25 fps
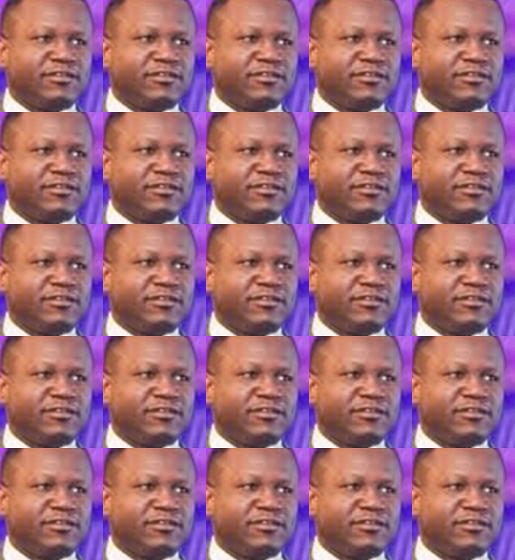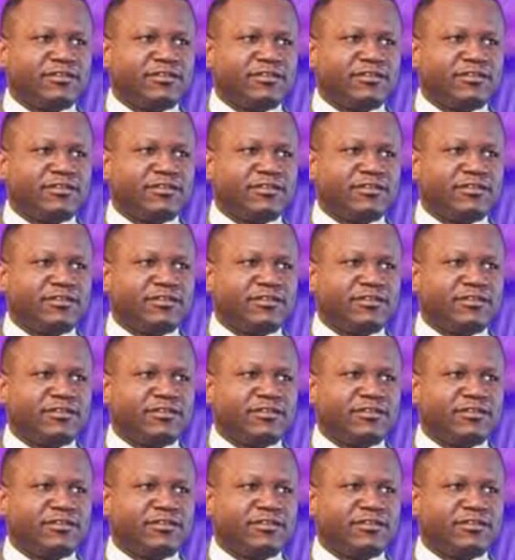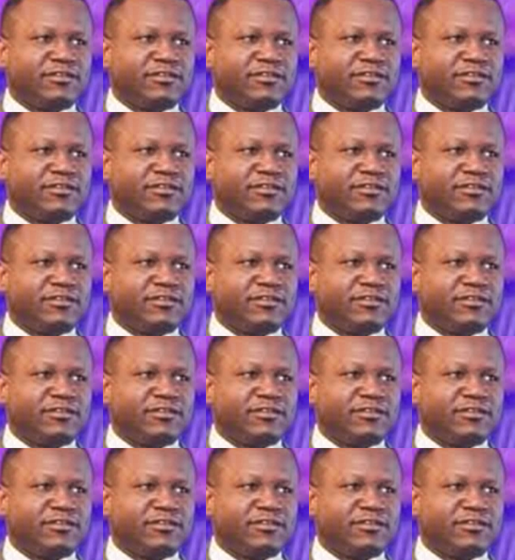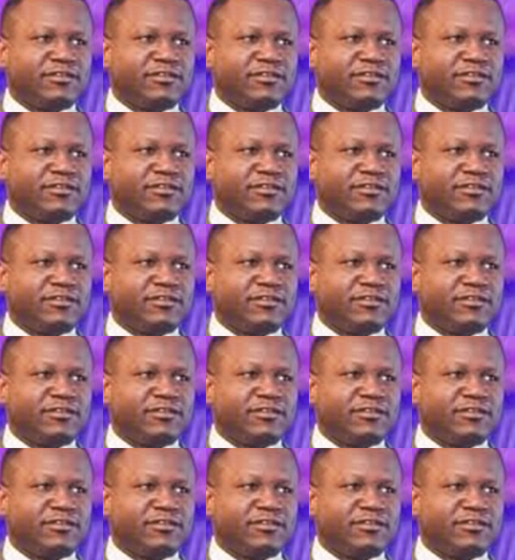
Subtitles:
(no lip movement)